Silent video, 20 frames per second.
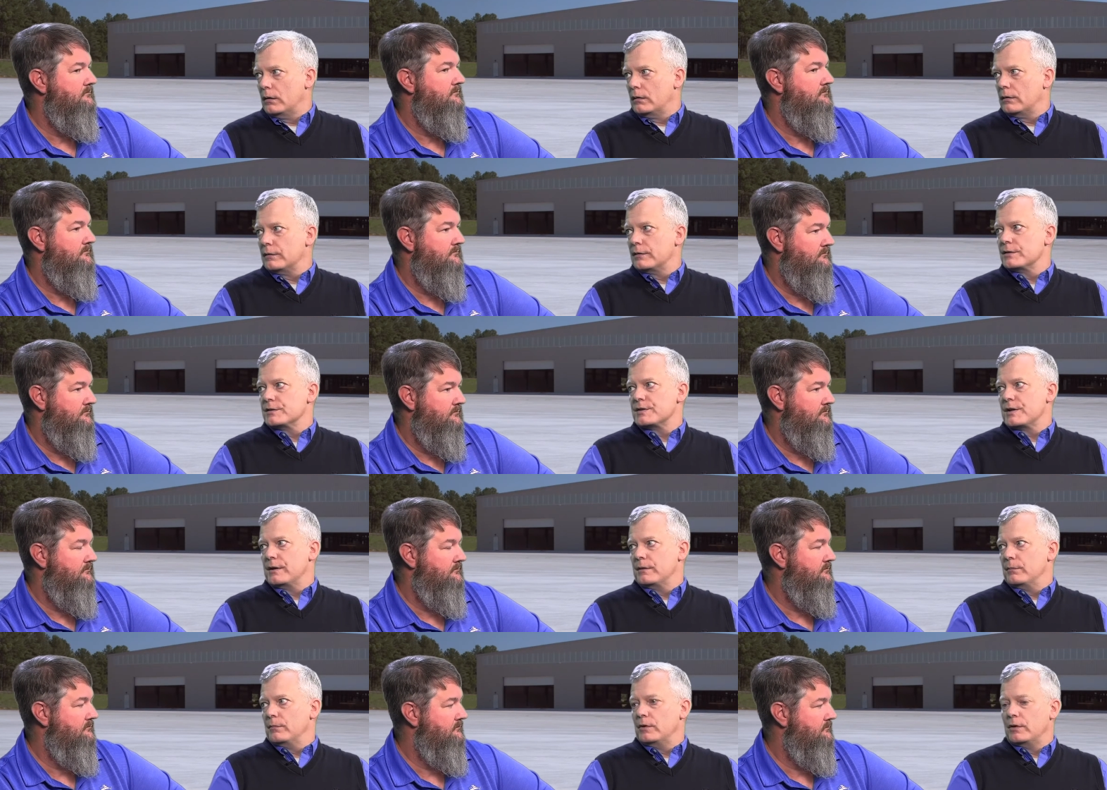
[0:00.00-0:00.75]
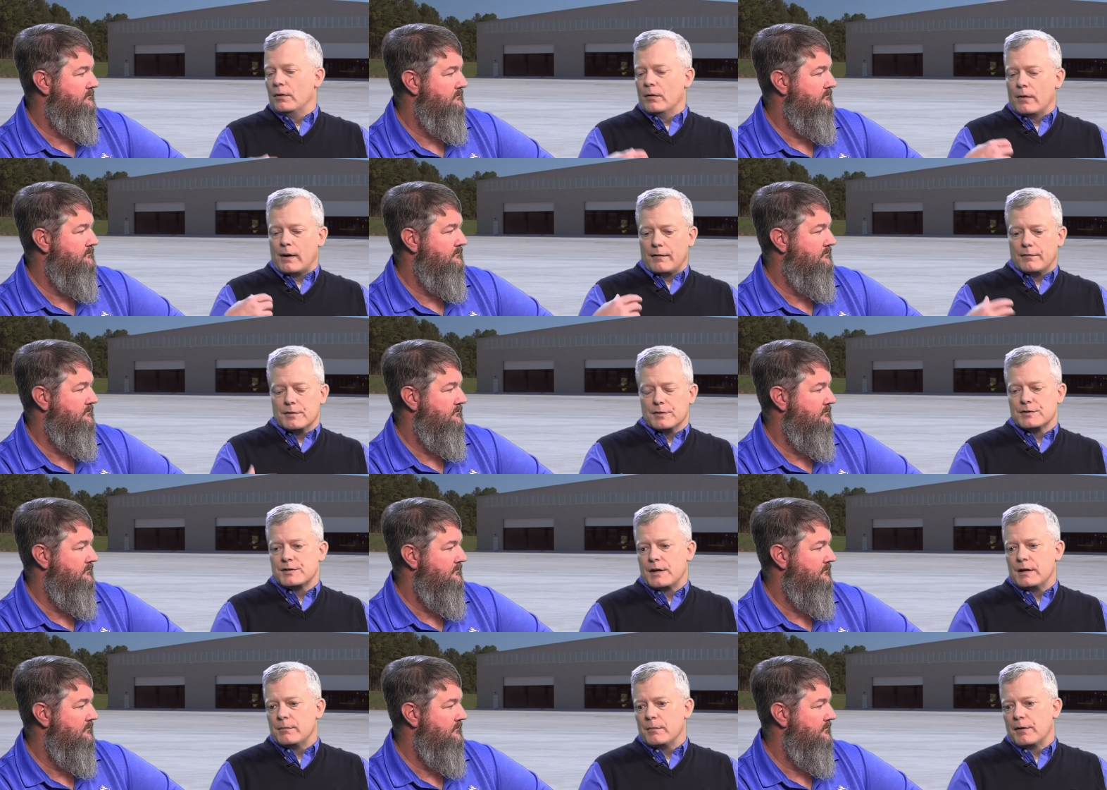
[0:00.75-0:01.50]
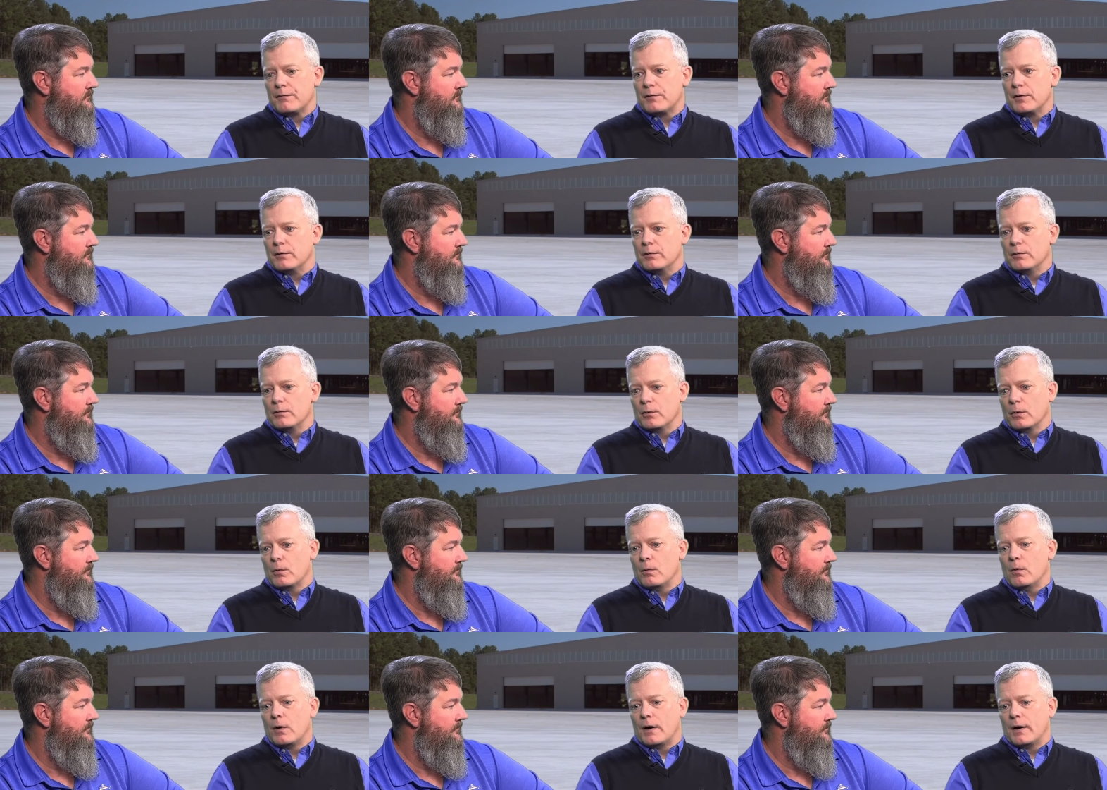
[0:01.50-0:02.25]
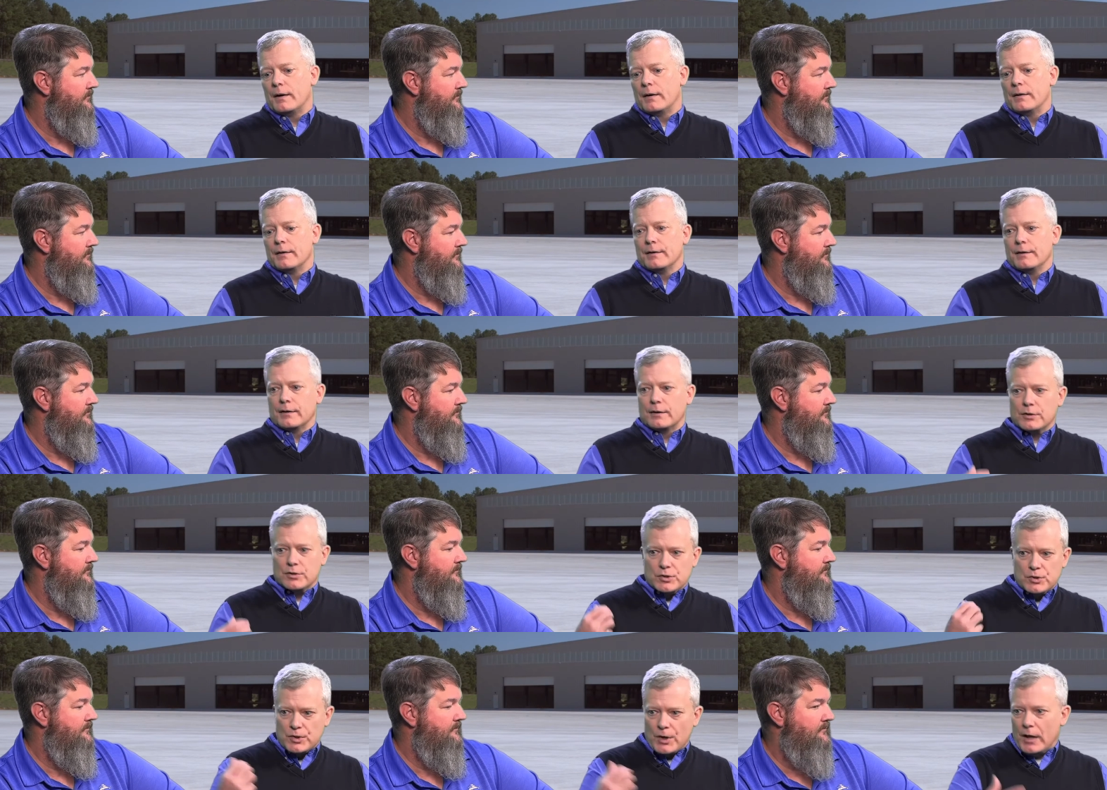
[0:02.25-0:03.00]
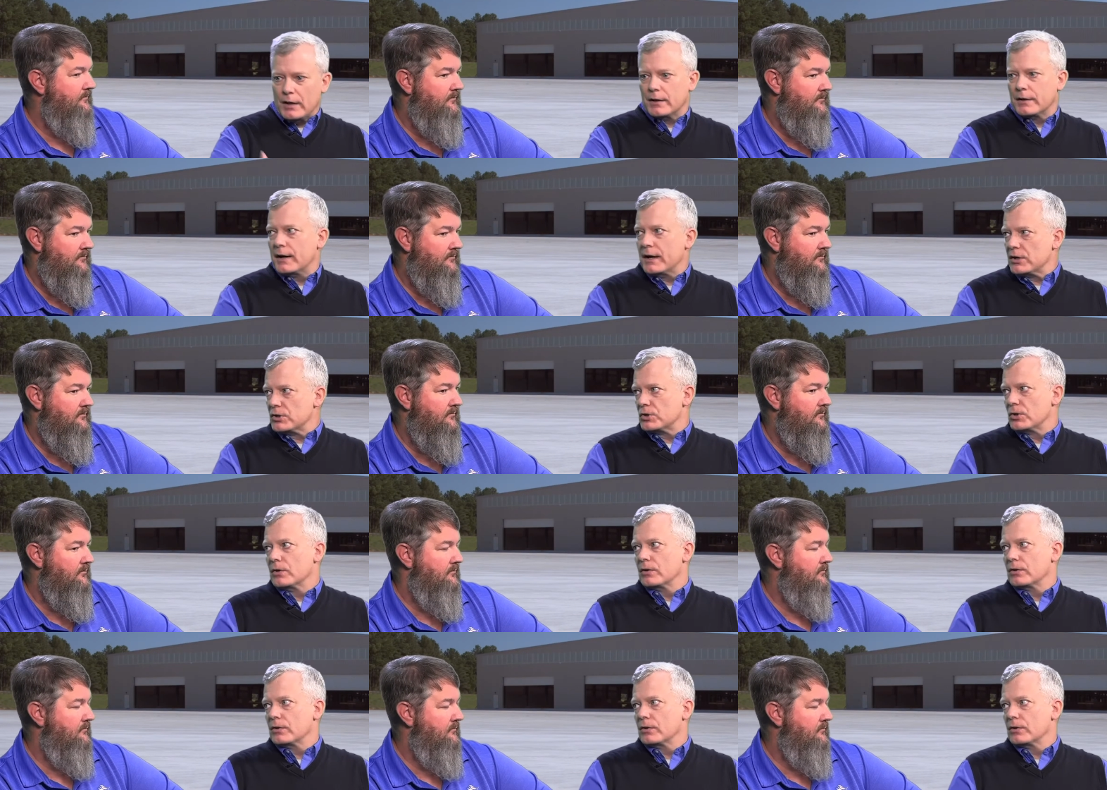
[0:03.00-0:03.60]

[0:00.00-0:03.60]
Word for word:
Speaker 1: the same, you don't have the same effort and required in consolidation of the